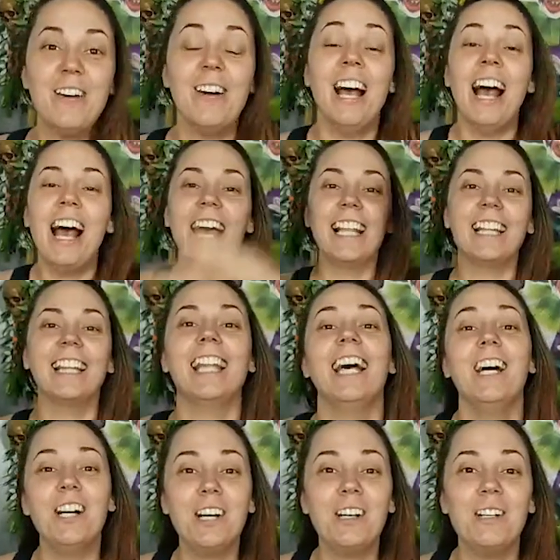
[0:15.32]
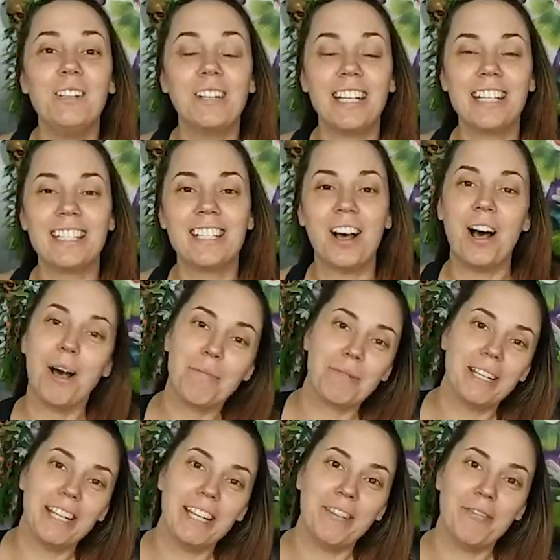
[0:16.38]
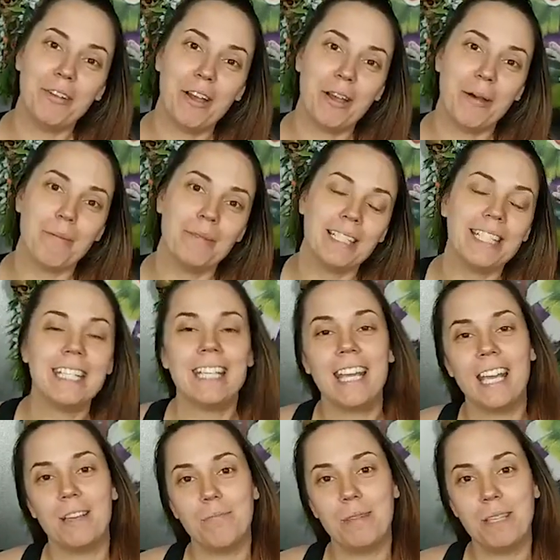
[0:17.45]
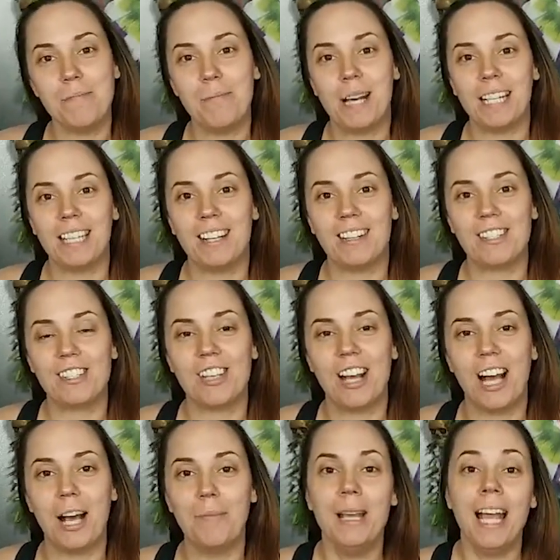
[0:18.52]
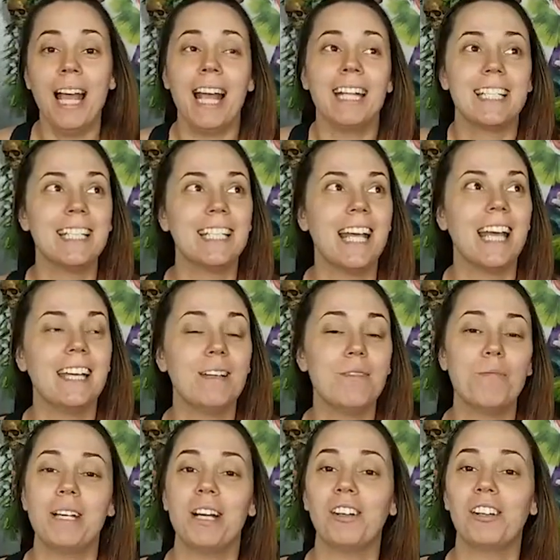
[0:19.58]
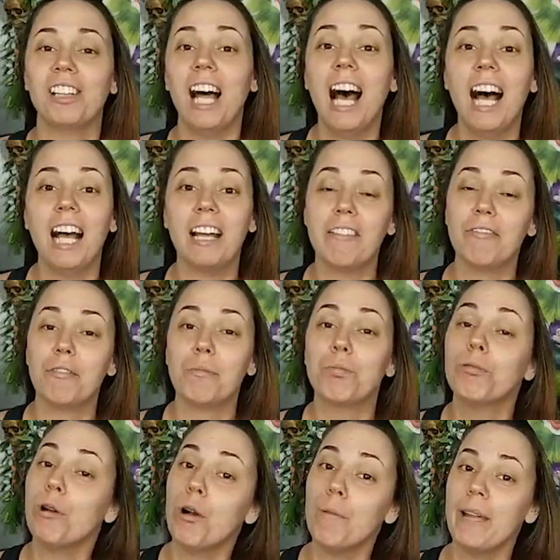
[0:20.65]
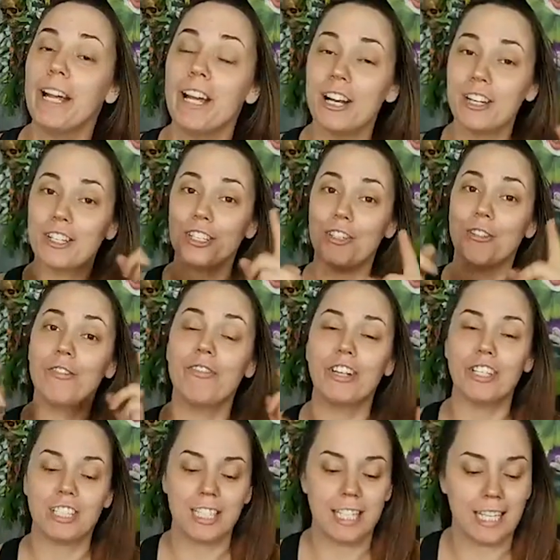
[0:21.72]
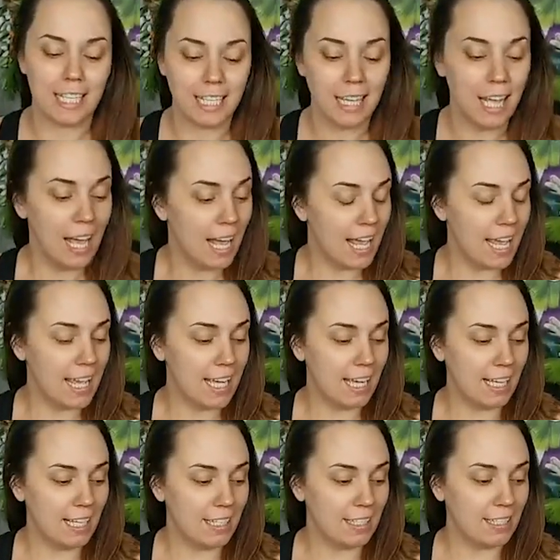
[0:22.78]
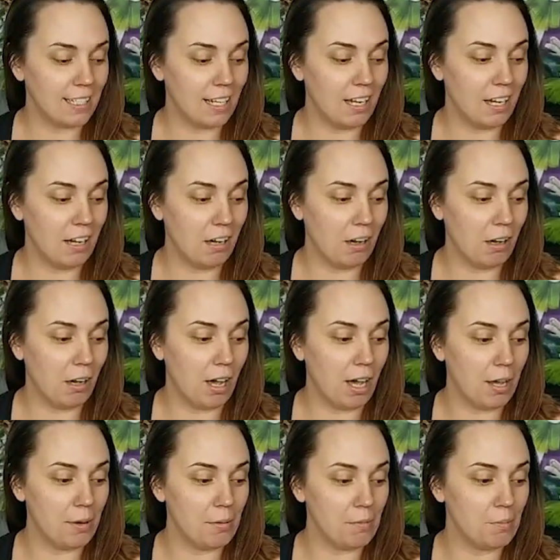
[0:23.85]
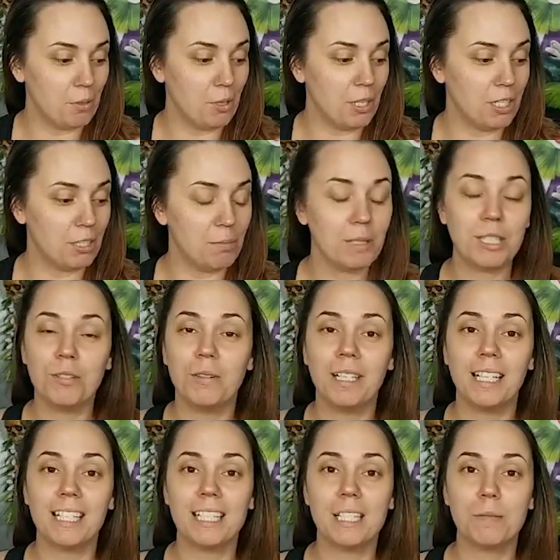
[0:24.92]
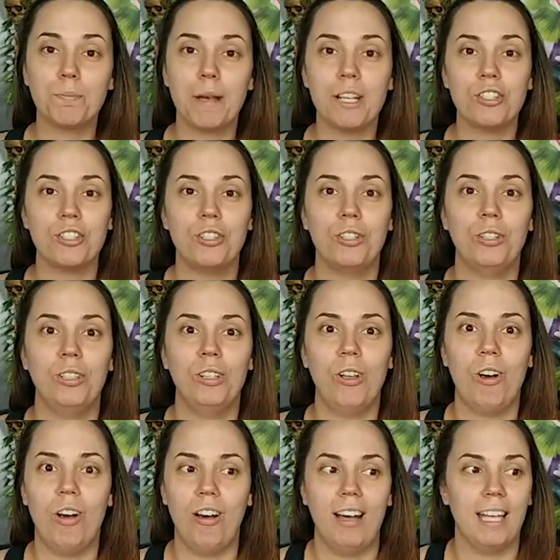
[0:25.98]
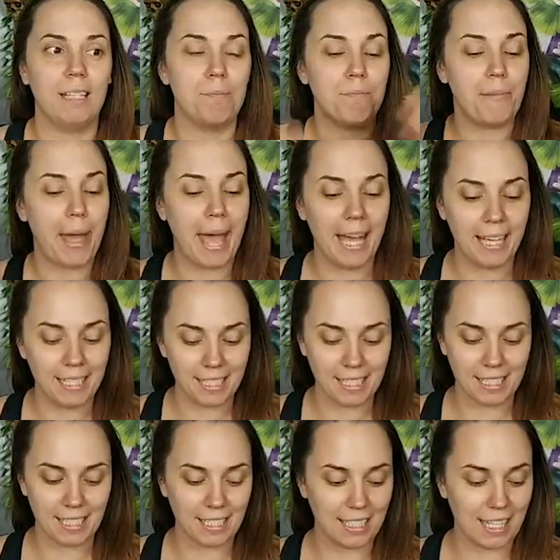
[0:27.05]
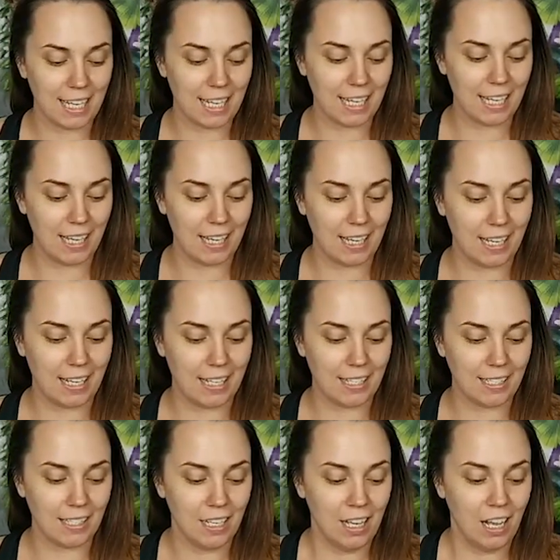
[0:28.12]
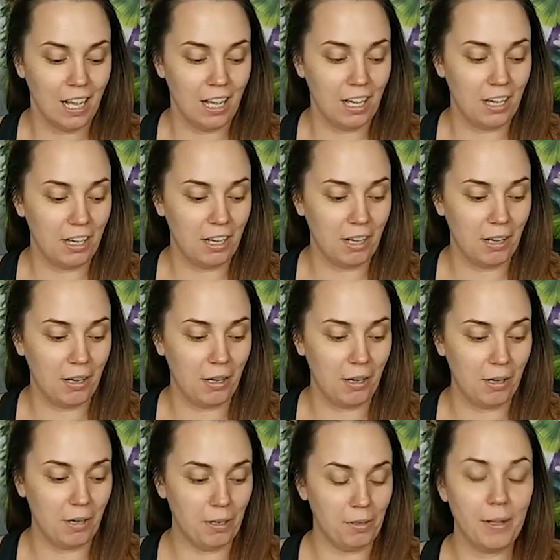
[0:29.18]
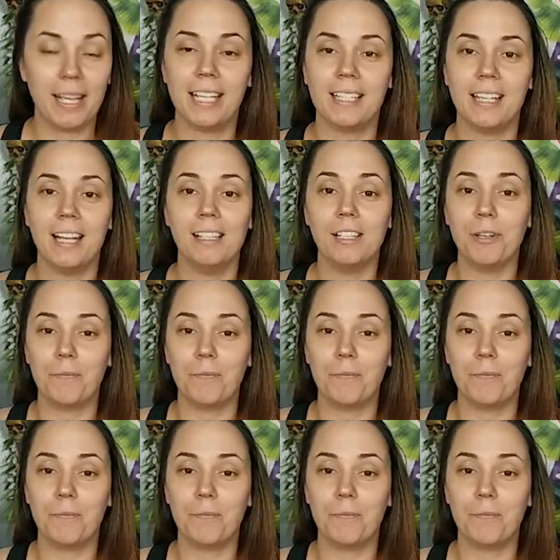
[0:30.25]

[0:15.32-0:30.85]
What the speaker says: Hello, it's Aubrie from TAB Body Art Shop, and today we are live for ProAiir University, and I'm going to be doing a special on masks, and I don't know.